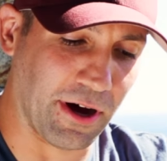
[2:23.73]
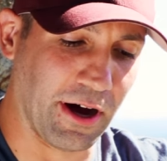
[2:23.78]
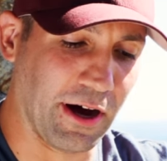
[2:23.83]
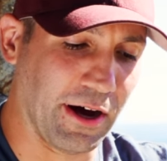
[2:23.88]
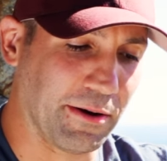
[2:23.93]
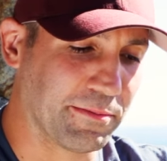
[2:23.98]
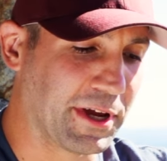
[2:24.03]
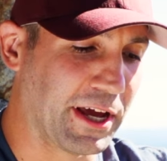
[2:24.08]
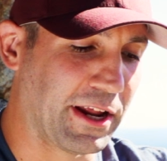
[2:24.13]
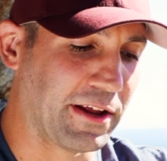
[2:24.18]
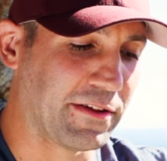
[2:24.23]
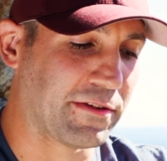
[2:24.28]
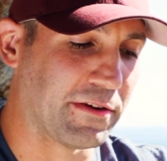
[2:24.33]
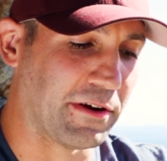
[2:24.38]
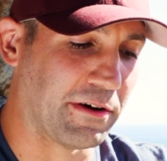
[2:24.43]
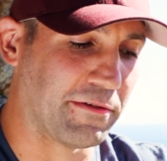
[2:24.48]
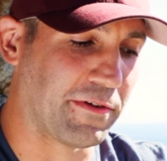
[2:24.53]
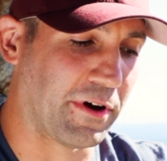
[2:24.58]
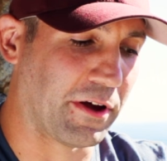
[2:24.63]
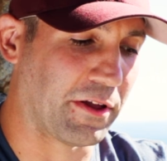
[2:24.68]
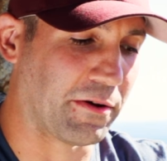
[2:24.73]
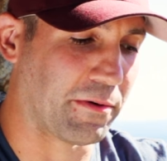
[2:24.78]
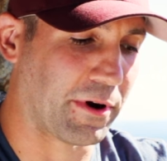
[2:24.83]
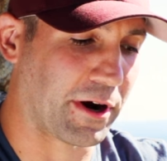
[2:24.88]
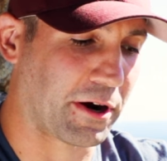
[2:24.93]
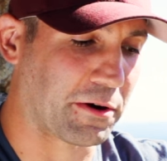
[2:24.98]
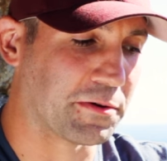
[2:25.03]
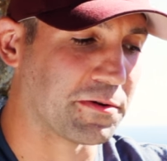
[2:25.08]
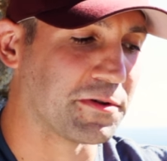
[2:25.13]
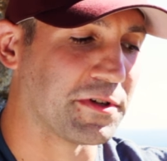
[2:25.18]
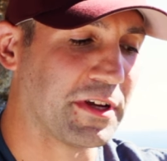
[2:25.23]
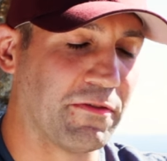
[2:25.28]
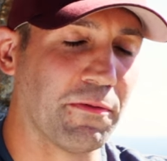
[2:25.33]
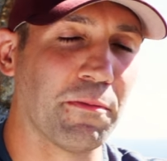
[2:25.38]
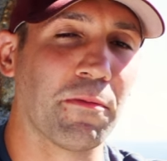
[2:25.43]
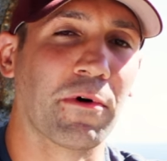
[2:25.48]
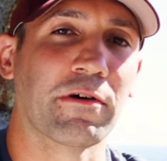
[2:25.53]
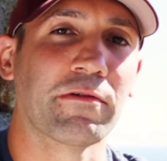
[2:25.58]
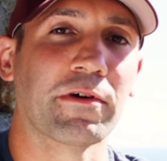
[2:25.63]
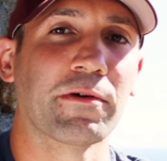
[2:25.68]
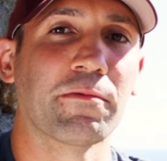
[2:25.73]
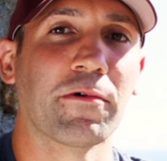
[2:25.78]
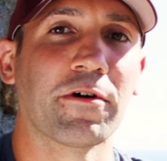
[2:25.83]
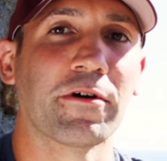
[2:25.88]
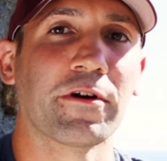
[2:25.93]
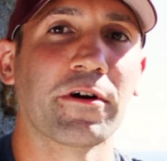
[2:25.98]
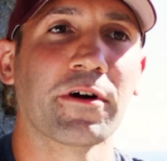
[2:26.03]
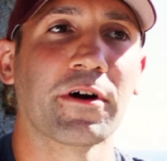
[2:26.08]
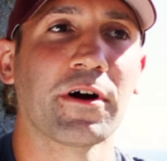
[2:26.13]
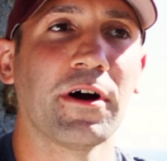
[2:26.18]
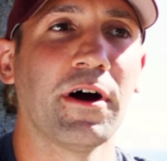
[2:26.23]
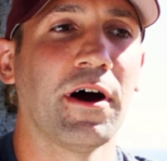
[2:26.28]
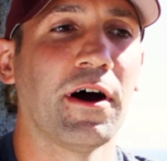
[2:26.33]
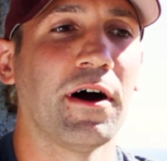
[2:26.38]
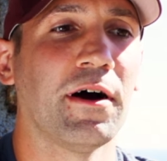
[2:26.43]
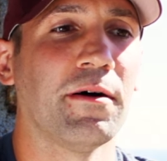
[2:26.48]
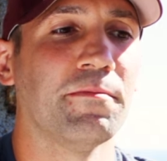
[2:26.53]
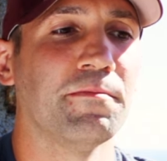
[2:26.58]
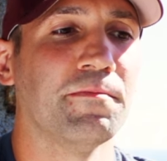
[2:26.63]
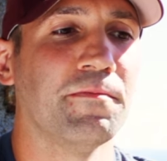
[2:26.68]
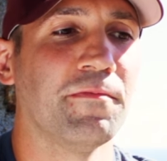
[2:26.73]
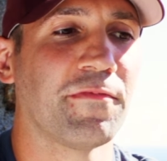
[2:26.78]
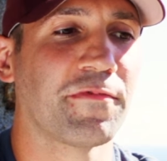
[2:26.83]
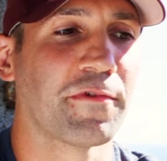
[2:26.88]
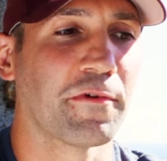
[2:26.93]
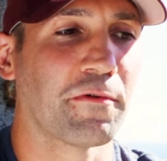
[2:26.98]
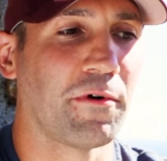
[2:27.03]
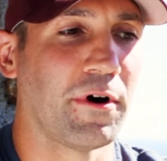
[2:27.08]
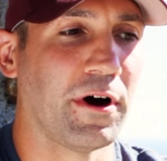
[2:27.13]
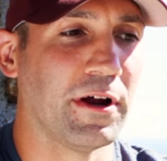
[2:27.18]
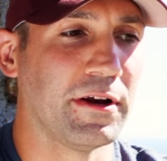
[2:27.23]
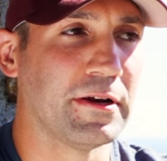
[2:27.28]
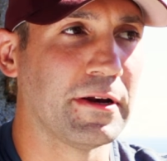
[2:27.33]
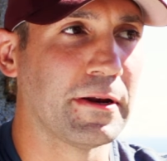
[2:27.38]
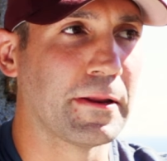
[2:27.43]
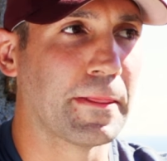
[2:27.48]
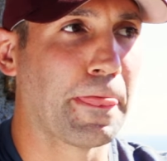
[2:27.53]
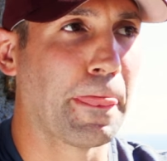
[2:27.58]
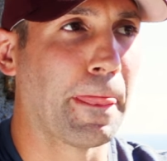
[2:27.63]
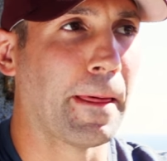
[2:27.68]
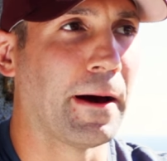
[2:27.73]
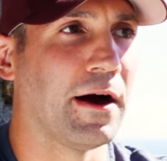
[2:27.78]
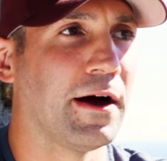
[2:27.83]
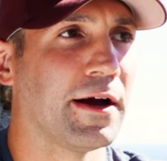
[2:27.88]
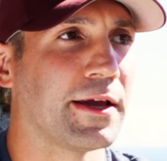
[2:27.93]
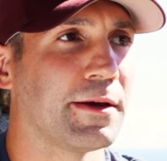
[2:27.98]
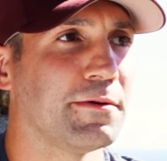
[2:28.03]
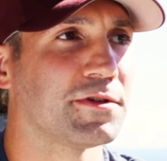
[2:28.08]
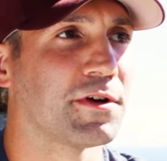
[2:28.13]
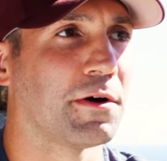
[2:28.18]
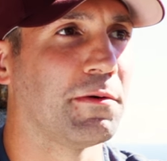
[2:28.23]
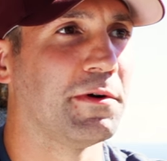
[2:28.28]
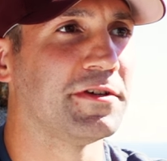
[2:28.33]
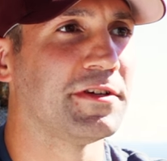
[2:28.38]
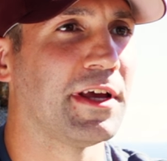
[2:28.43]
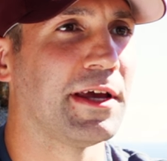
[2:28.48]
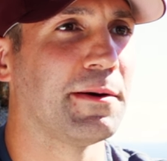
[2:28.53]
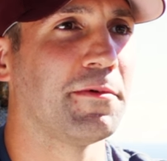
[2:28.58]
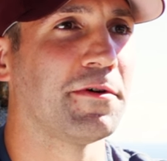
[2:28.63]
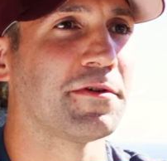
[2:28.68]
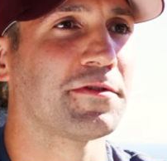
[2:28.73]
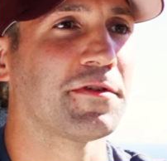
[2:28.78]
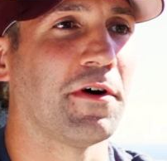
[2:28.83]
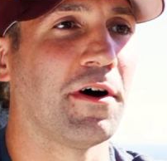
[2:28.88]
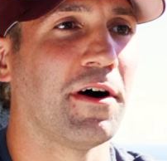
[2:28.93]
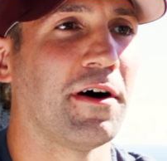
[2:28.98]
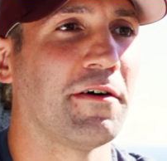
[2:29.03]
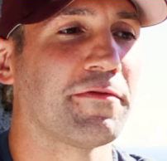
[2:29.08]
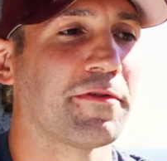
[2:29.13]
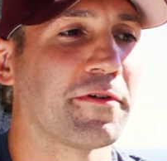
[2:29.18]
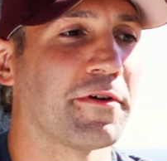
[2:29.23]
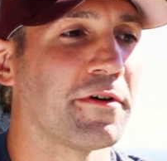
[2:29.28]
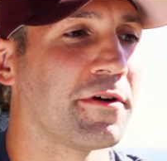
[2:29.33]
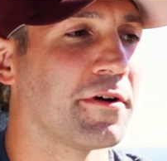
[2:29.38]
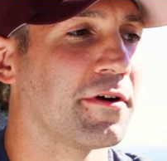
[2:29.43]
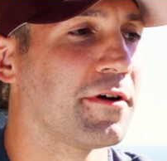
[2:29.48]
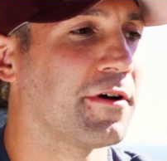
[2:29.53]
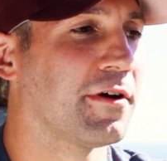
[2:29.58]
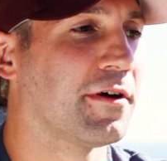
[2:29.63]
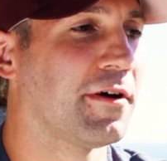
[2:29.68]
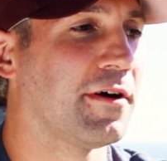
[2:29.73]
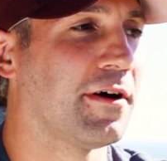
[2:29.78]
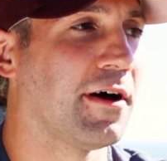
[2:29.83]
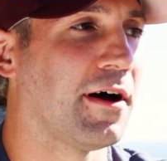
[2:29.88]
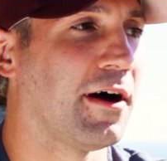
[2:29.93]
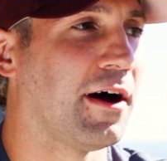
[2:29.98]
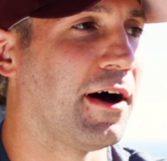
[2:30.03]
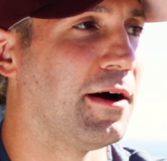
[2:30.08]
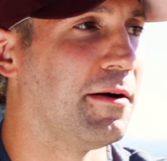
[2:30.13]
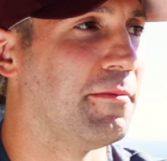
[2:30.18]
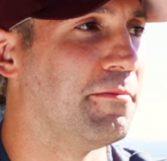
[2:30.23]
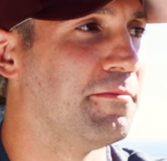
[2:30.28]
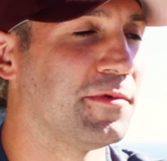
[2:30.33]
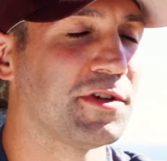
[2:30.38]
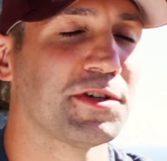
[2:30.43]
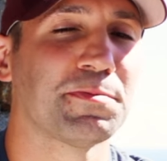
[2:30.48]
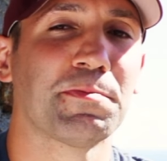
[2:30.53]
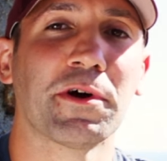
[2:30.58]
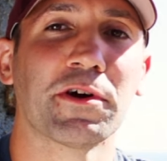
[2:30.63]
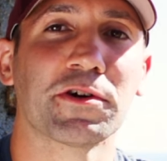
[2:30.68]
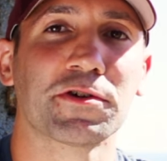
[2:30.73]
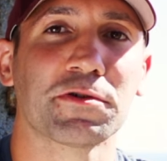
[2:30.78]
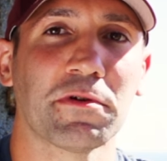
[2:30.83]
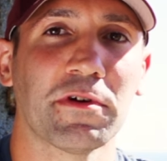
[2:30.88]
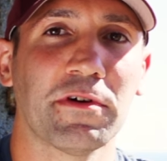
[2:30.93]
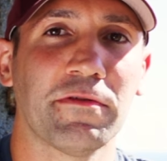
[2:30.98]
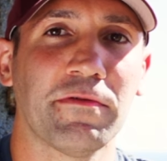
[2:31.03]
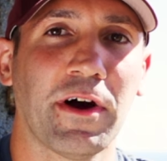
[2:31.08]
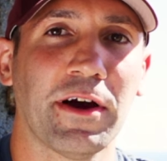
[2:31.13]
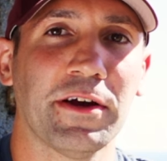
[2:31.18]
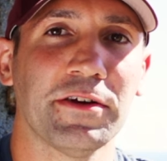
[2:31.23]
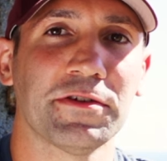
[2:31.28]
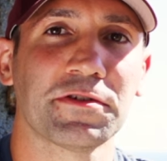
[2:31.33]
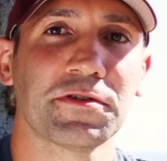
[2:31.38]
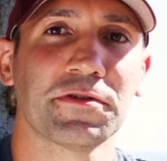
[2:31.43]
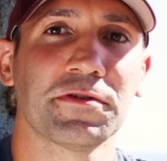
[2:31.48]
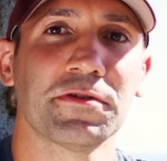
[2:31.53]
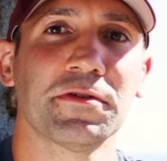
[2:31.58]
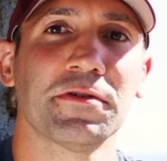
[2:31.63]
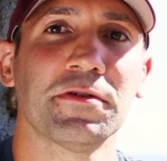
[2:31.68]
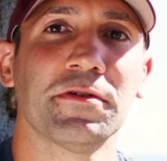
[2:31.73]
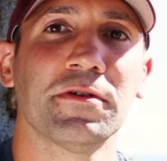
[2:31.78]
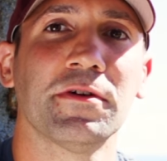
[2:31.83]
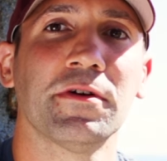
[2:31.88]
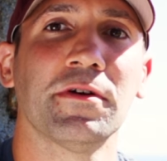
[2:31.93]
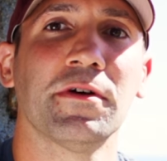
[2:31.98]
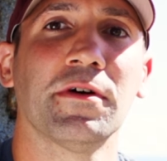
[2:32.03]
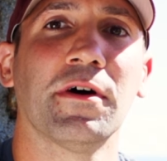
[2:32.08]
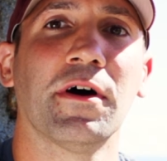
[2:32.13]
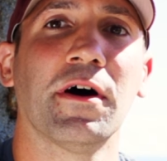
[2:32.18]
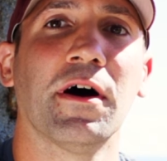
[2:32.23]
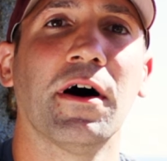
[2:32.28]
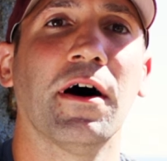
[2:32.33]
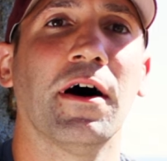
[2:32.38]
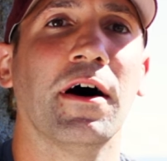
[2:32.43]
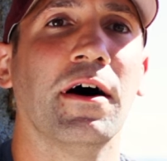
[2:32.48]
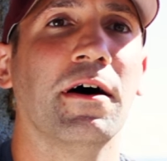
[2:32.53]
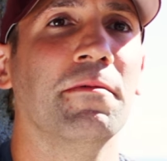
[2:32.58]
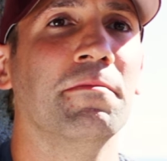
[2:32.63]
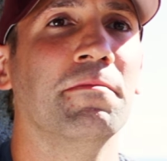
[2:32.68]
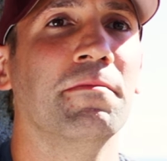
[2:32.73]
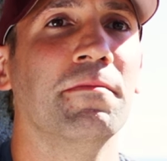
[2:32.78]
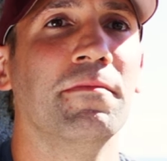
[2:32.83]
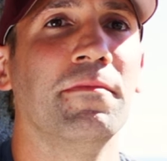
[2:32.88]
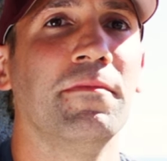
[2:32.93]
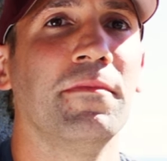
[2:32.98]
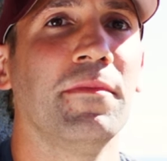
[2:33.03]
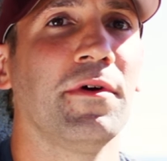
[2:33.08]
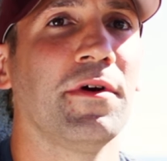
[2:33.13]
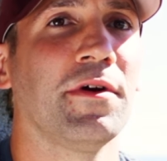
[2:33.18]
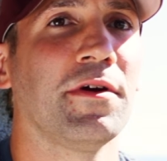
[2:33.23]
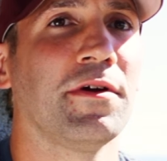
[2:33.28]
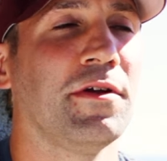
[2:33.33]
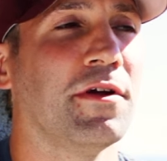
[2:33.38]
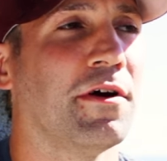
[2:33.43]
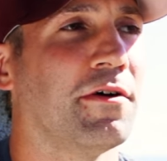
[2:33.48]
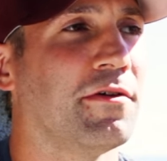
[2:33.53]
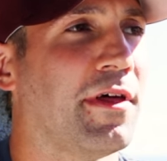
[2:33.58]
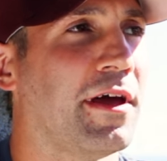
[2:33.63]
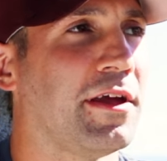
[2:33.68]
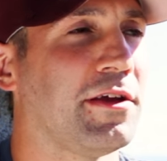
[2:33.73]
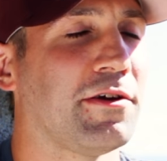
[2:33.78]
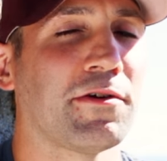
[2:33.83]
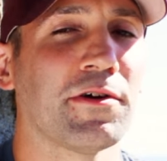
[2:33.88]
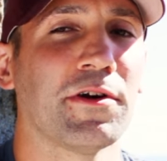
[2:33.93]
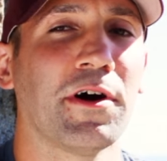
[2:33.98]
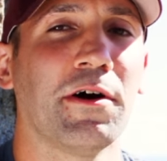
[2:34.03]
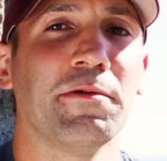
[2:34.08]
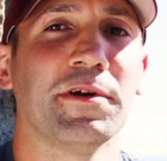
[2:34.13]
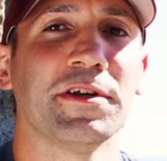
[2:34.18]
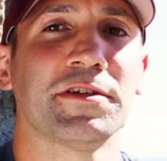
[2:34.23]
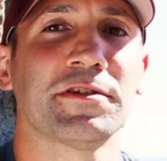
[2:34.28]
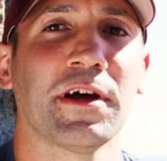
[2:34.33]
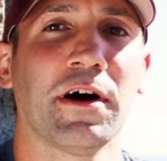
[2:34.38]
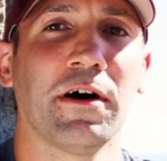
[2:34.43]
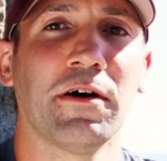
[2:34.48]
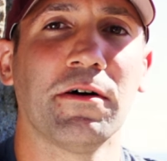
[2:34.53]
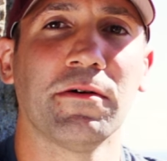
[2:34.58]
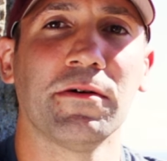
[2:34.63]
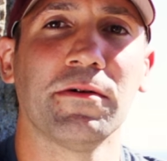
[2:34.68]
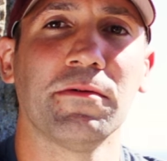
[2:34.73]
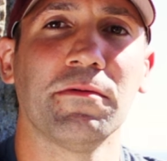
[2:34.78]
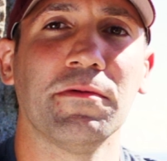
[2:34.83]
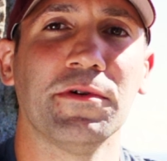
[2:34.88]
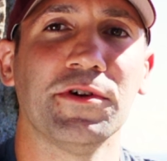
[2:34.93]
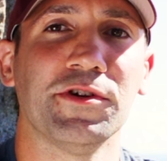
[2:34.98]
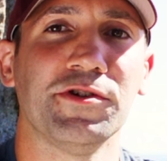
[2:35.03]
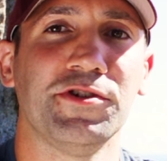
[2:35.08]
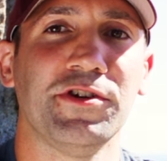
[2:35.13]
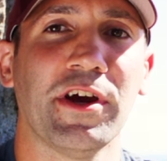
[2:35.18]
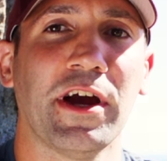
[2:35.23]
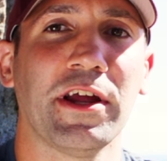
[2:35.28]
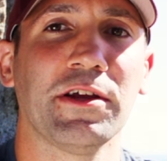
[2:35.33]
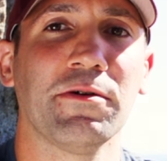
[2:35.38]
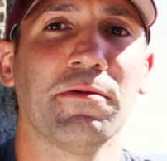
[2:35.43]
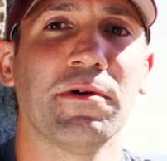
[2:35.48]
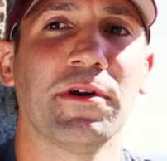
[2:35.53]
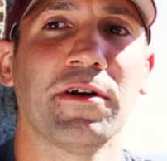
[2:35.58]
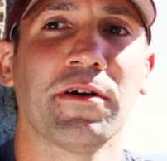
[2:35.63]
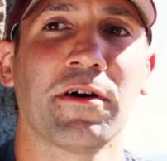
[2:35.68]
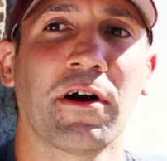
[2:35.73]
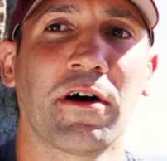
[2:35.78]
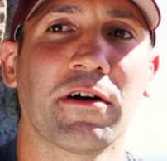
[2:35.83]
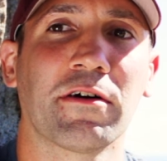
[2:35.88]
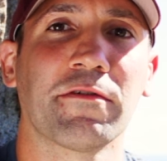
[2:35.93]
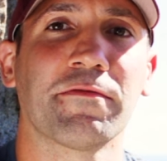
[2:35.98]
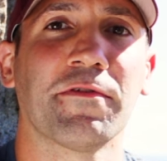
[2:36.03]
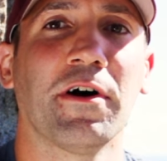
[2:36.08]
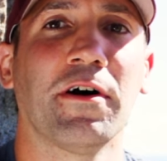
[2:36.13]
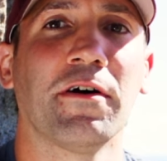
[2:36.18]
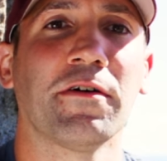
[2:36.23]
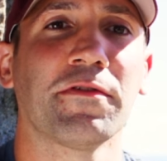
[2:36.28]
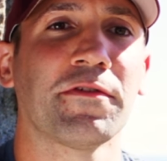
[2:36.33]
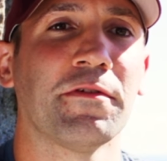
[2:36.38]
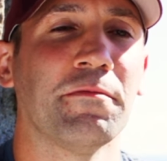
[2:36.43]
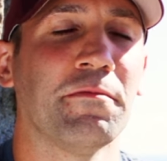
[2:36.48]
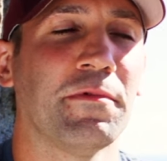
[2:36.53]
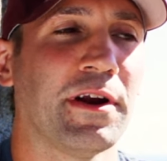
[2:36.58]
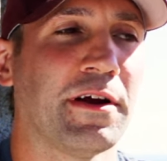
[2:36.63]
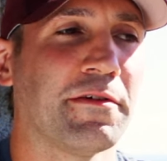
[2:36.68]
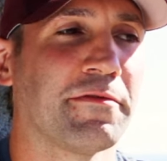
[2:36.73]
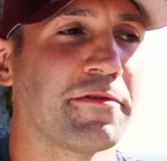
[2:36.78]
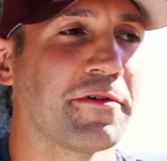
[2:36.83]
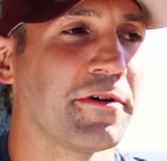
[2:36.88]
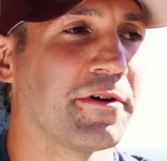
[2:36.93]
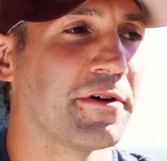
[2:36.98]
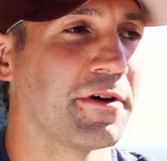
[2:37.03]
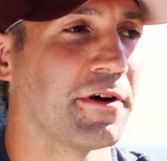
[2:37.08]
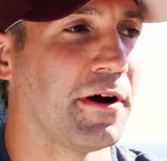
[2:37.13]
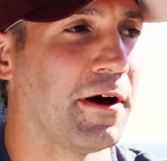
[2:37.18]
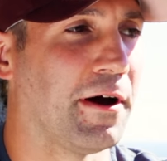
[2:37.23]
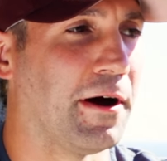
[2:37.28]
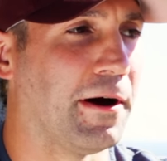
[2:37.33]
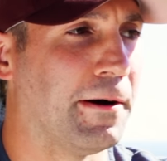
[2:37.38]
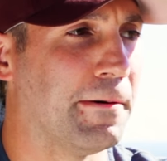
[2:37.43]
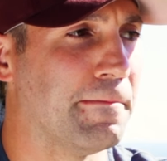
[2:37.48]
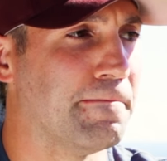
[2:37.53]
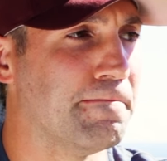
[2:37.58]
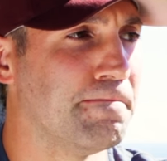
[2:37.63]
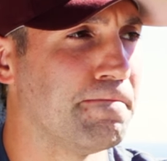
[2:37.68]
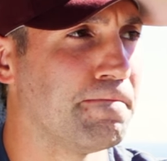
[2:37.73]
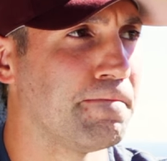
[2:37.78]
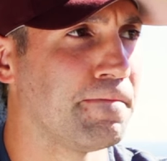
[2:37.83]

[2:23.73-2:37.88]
um, getting to know Father Mark was even more rewarding. Um, for one, uh, he was always able to offer um, spiritual advice, um, you know, that you could always tell was genuine and heartfelt. And whenever um,